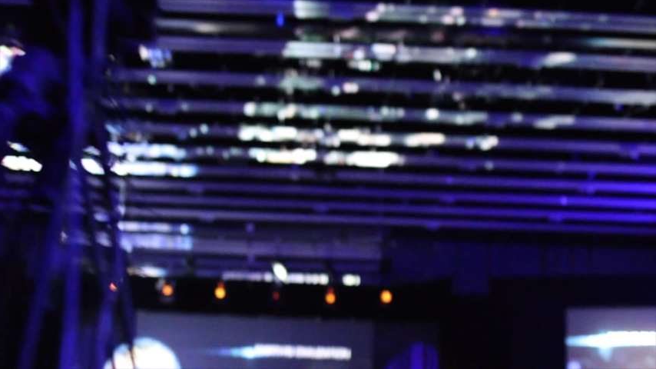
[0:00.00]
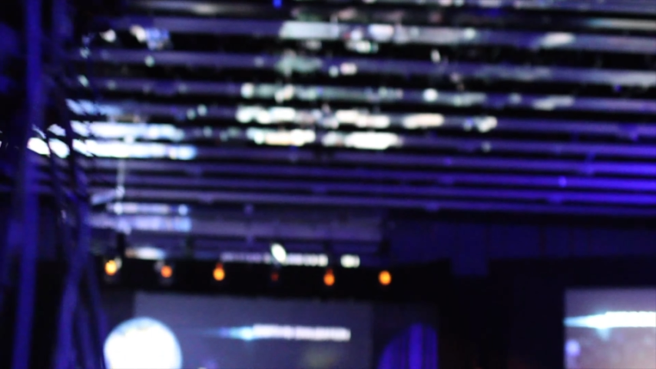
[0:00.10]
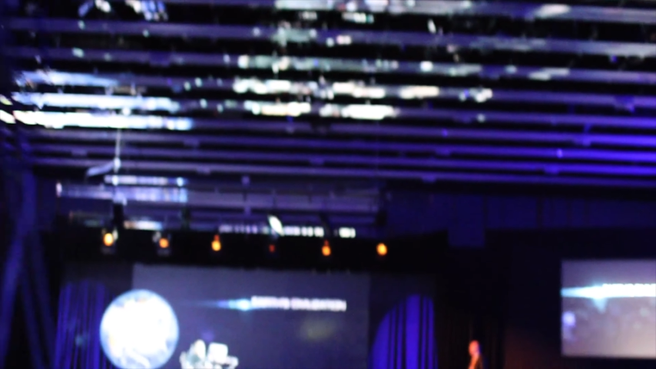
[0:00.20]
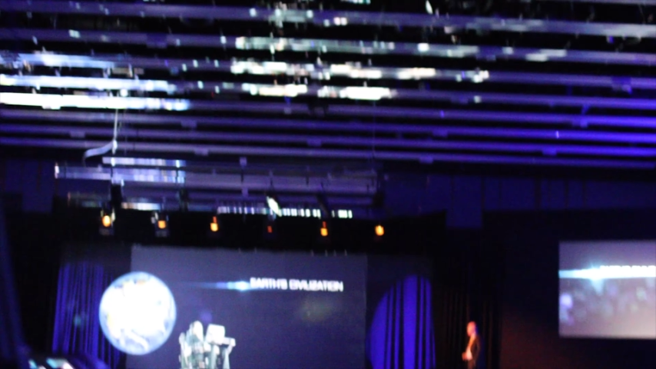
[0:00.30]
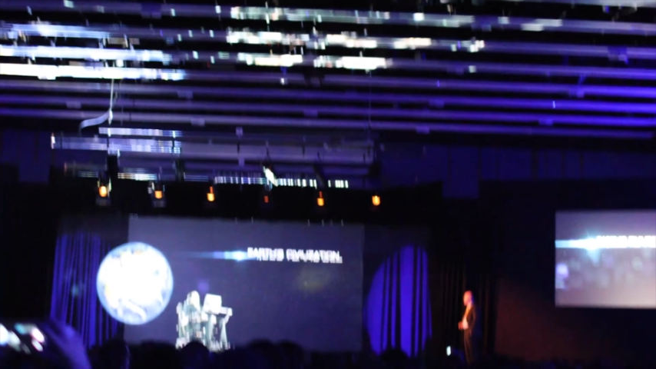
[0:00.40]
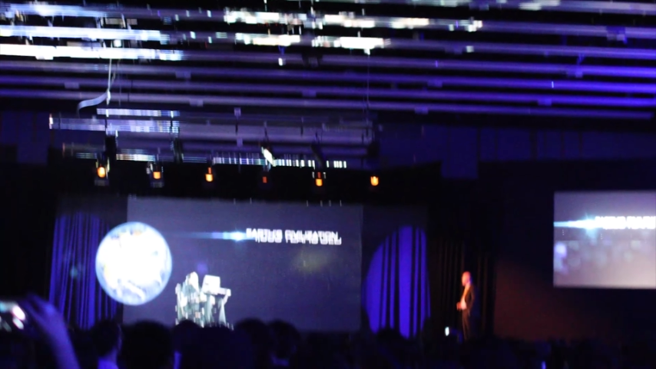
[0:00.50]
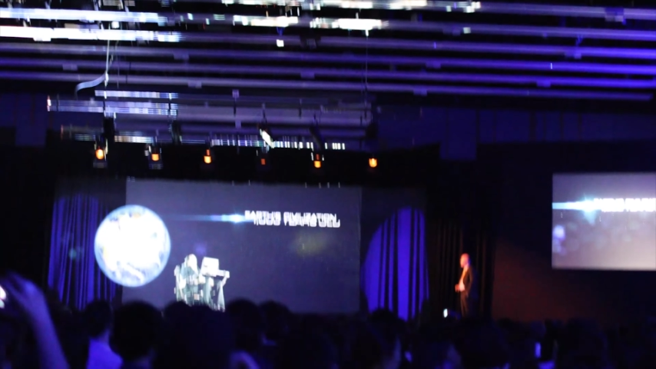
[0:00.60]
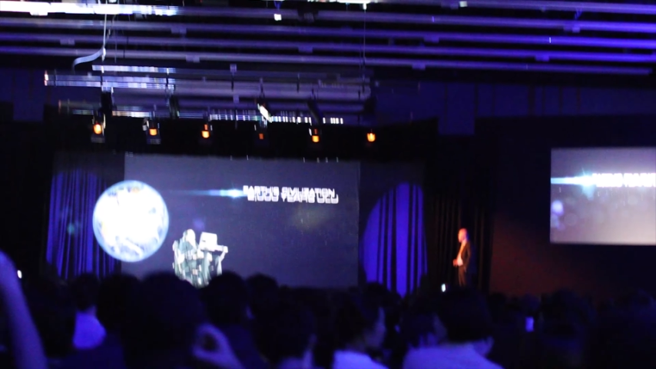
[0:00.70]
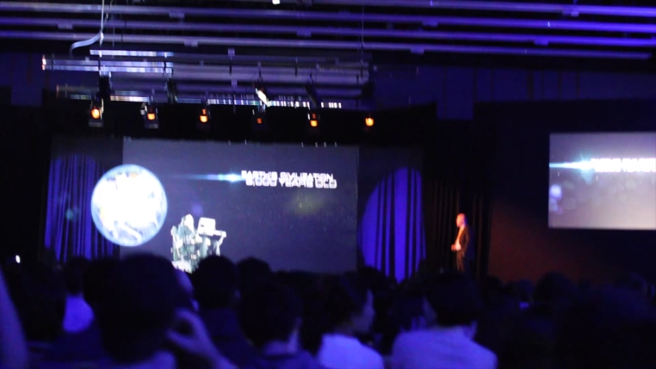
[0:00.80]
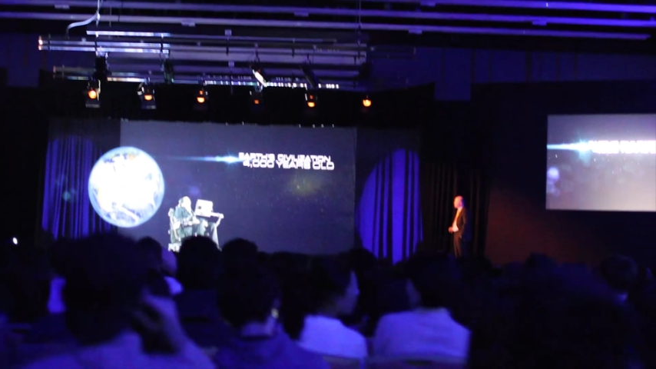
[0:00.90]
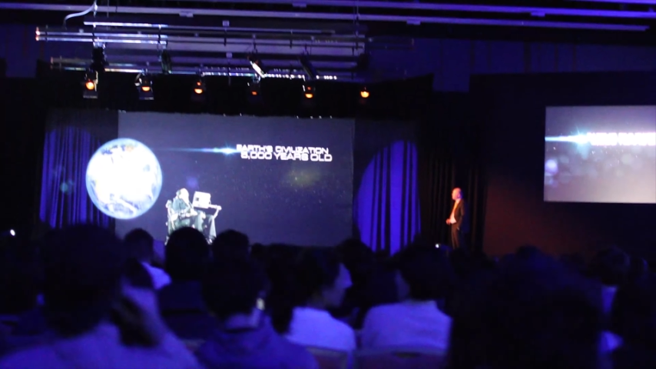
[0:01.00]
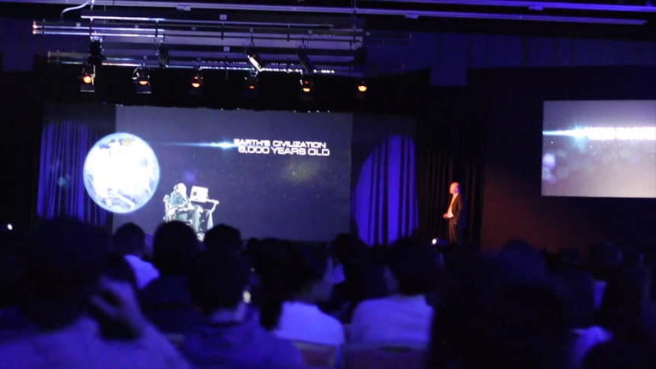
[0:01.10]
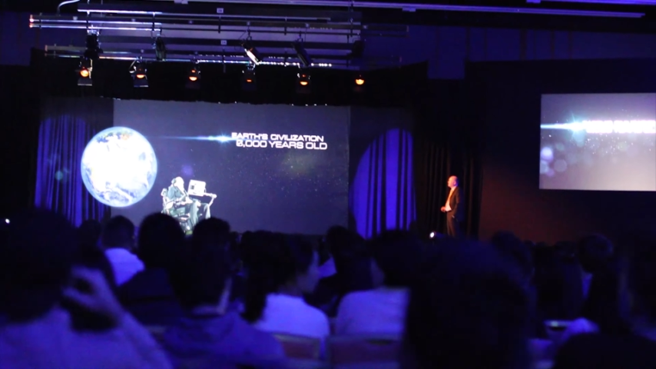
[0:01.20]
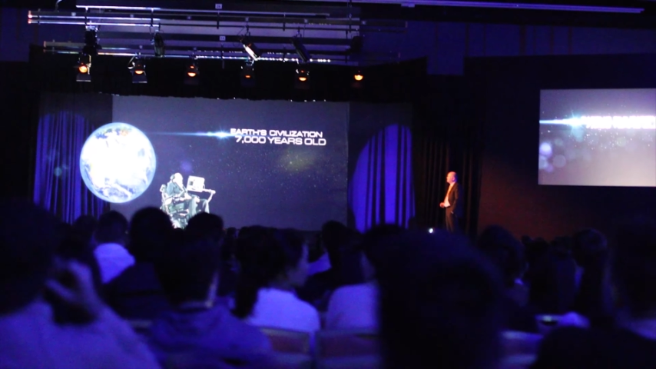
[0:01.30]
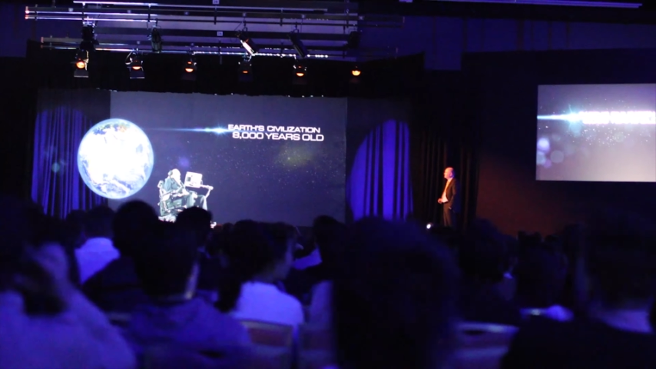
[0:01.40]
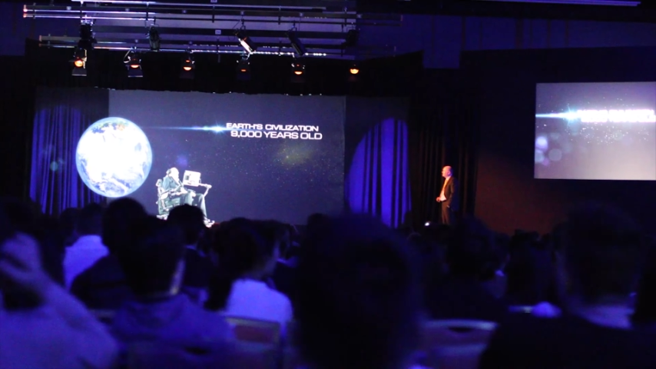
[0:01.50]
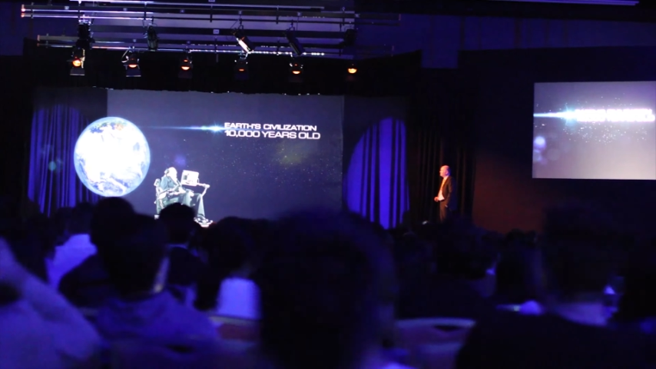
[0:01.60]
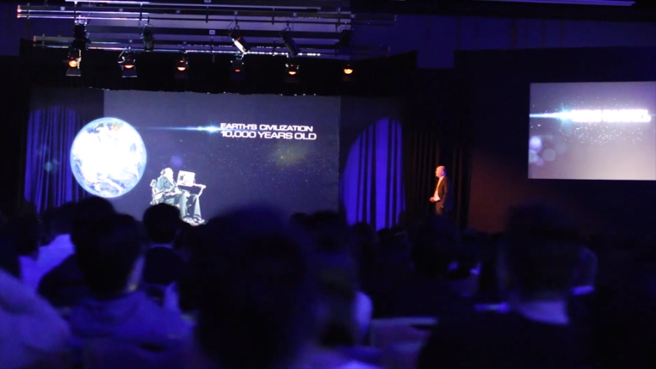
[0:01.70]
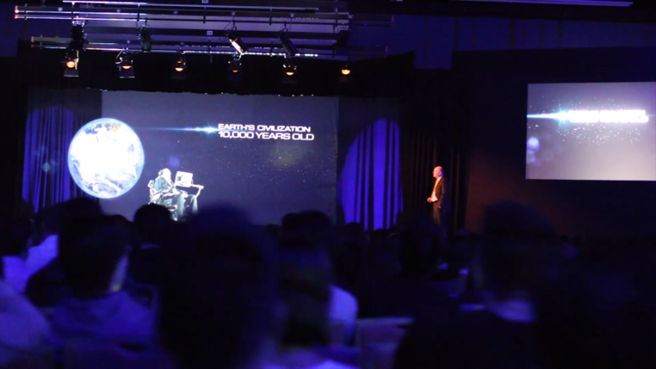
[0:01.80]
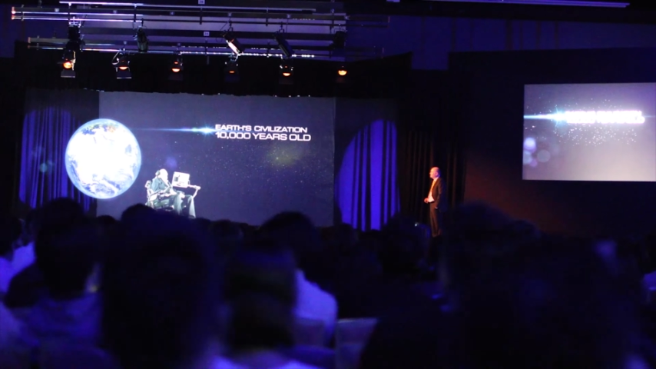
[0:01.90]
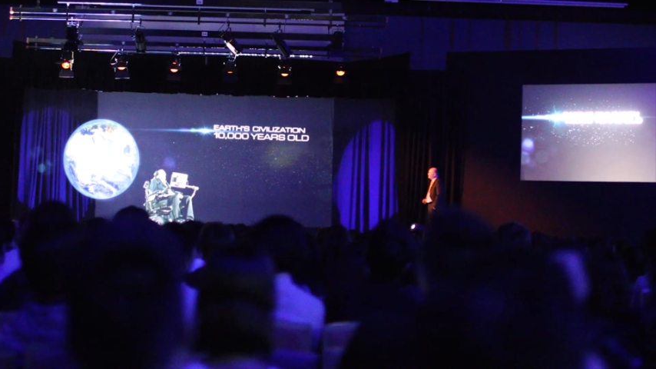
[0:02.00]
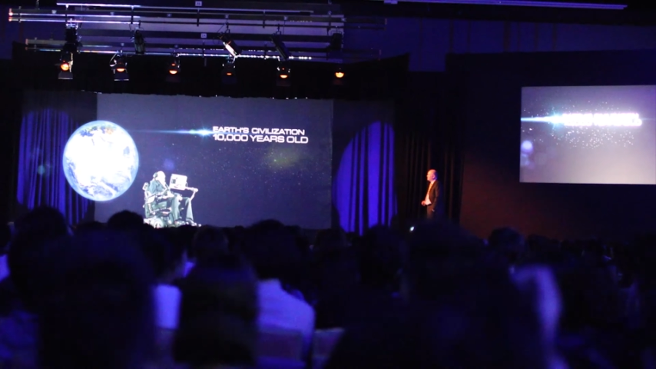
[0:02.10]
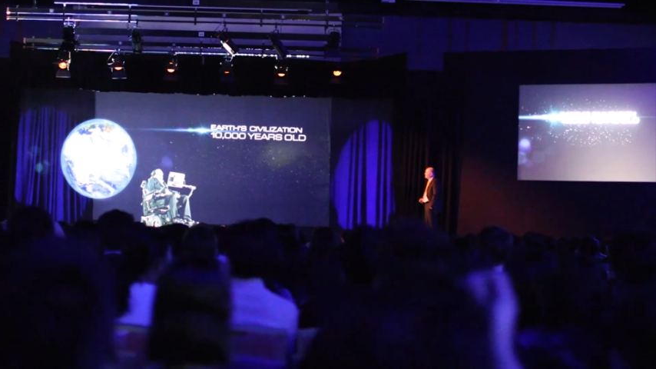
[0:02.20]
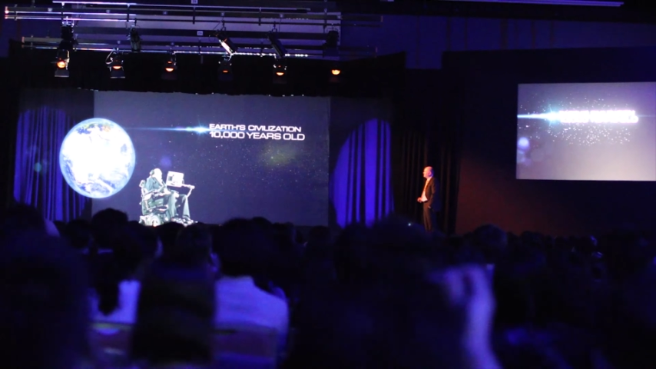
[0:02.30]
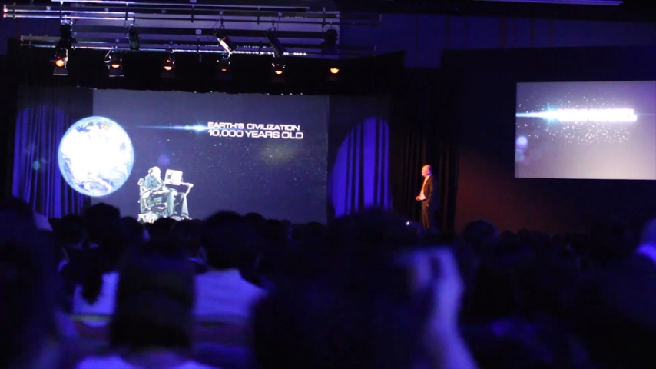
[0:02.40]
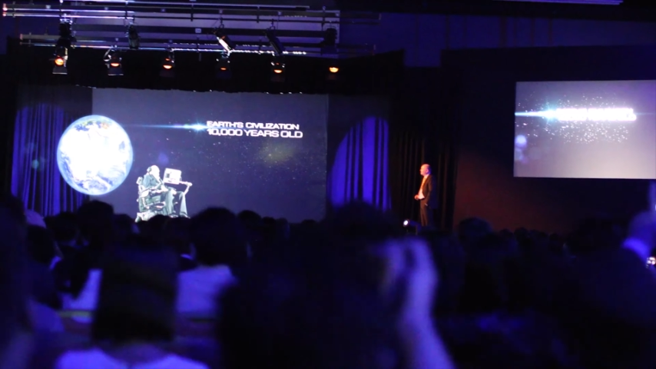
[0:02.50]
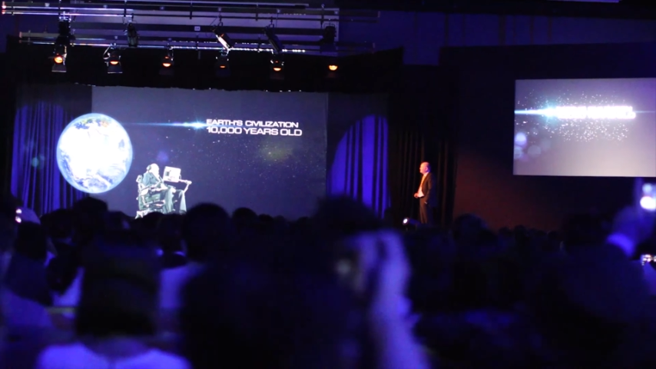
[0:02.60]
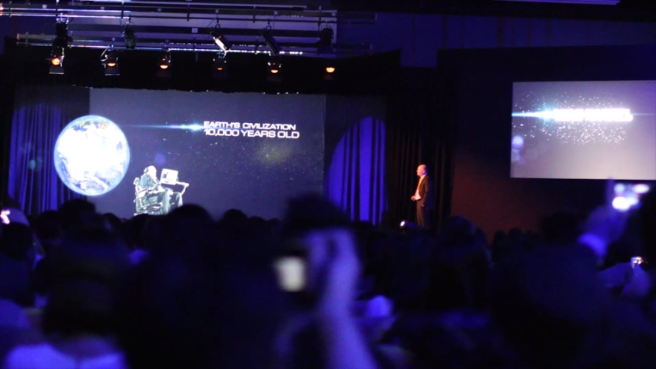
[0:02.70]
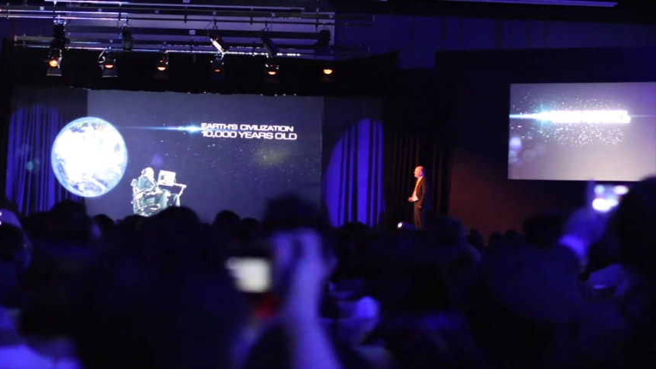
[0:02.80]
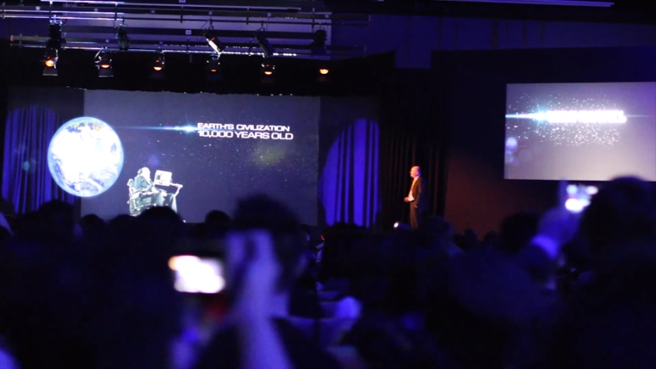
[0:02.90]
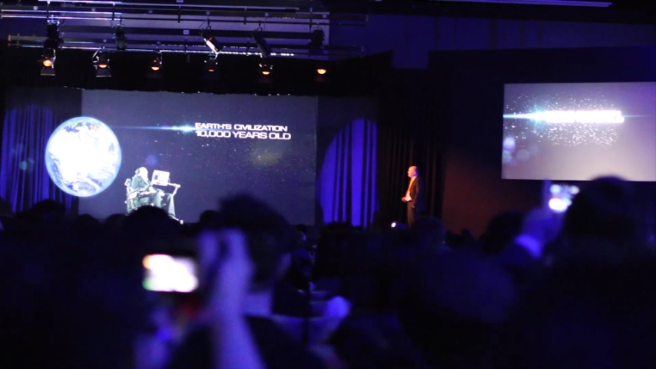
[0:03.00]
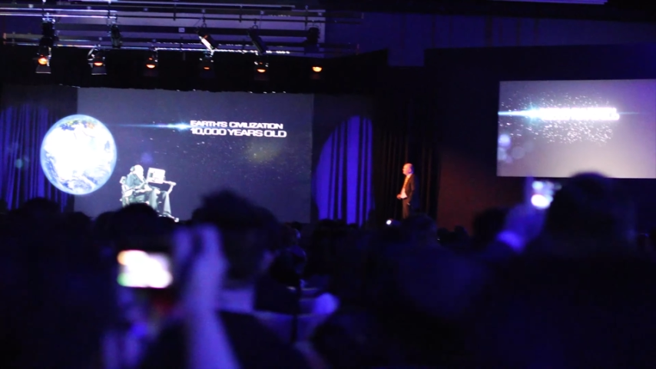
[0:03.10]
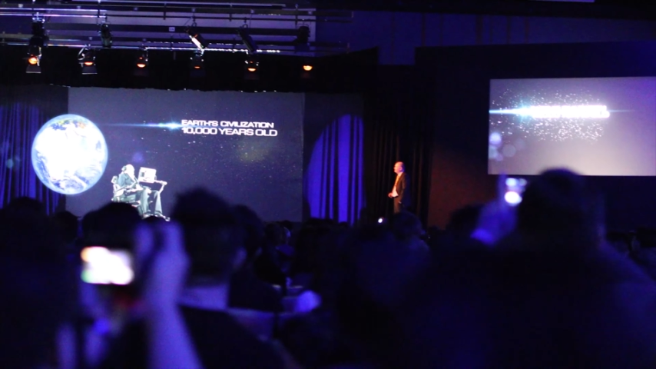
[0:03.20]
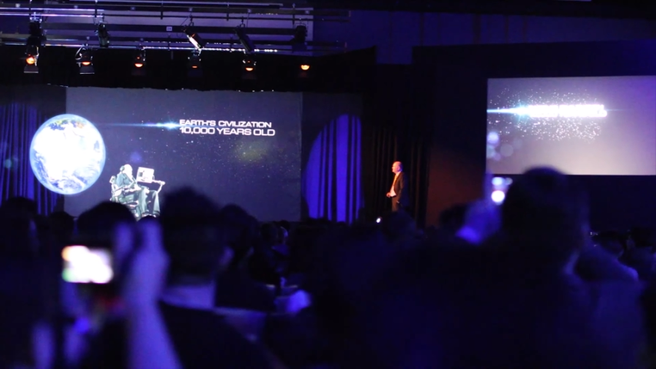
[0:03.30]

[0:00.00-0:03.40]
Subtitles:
(no speaker visible)